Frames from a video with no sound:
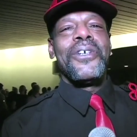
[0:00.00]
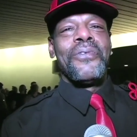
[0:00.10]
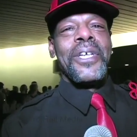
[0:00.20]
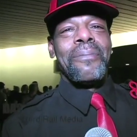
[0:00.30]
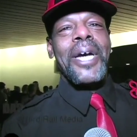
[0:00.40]

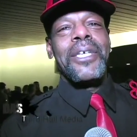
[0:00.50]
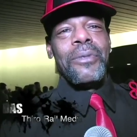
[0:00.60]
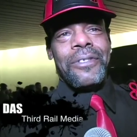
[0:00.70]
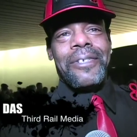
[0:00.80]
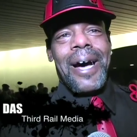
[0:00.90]
evening, my name
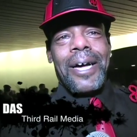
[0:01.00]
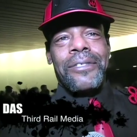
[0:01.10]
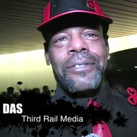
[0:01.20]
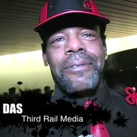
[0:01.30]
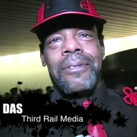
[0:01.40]
is
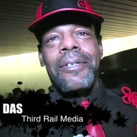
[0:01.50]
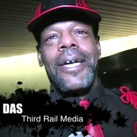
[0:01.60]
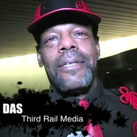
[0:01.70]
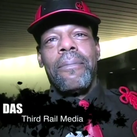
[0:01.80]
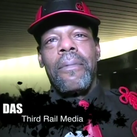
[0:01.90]
Das.
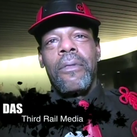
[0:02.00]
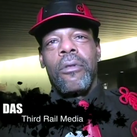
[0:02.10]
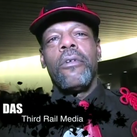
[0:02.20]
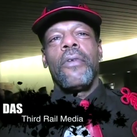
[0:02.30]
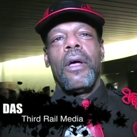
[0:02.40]
Tonight,
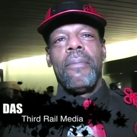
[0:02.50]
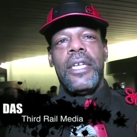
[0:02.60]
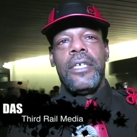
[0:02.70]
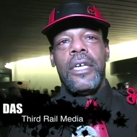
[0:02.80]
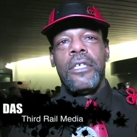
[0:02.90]
Third Rail
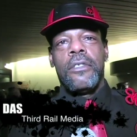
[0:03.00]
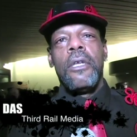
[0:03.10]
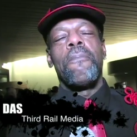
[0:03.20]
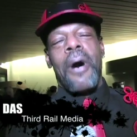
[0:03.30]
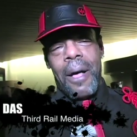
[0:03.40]
Media is
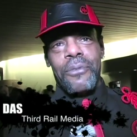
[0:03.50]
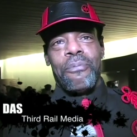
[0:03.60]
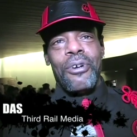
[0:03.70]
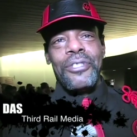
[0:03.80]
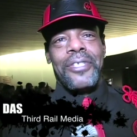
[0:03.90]
in Palm
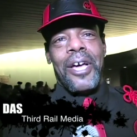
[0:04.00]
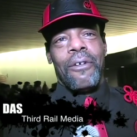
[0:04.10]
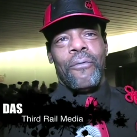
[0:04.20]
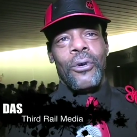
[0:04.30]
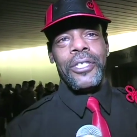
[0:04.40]
Springs,
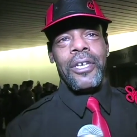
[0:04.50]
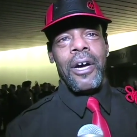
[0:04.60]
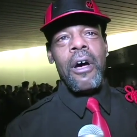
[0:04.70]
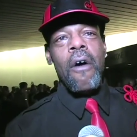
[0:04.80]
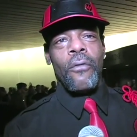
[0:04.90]

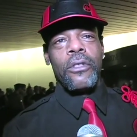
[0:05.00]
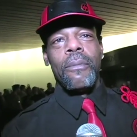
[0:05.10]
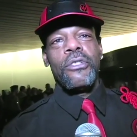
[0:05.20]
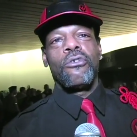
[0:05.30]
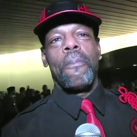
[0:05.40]
California for the
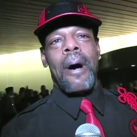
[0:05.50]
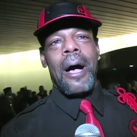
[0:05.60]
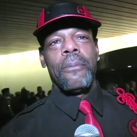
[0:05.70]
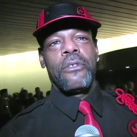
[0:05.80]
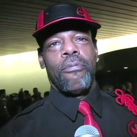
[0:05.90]
Mister
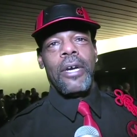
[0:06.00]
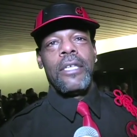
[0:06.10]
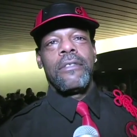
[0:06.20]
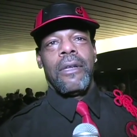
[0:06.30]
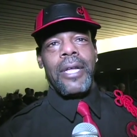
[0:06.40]
Palm
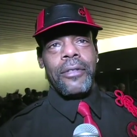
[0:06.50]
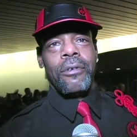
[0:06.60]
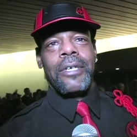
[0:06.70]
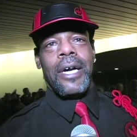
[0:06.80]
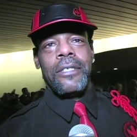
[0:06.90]
Springs
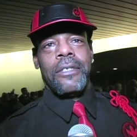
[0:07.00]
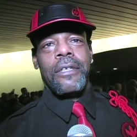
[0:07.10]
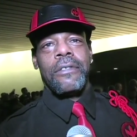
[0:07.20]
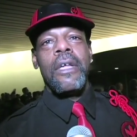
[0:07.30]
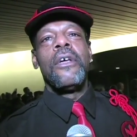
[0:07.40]
Leather
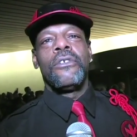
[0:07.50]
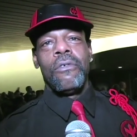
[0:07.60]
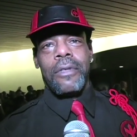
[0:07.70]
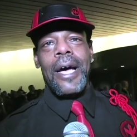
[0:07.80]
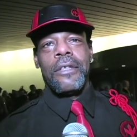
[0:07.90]
Contest two
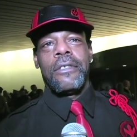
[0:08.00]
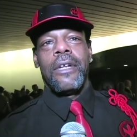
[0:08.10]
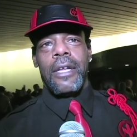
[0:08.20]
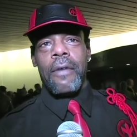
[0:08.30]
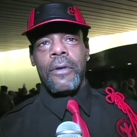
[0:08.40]
thousand
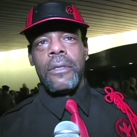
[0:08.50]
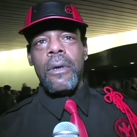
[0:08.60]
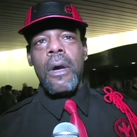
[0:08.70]
eleven,